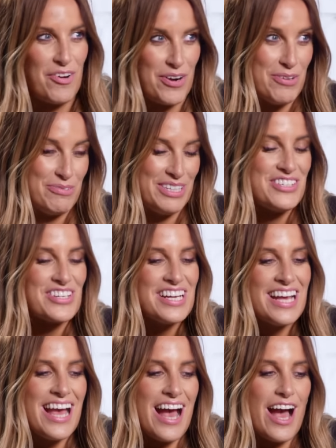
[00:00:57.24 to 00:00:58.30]
or I wish,
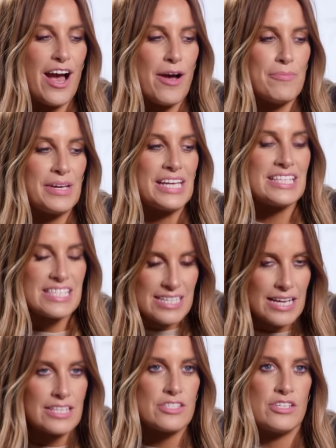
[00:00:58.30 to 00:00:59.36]
um, it
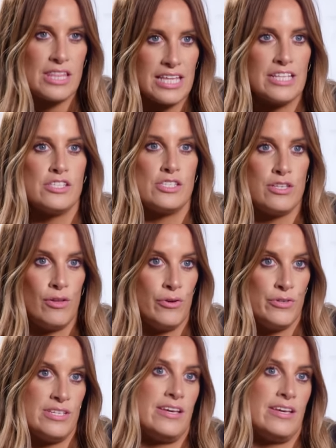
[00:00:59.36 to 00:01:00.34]
starts to then slow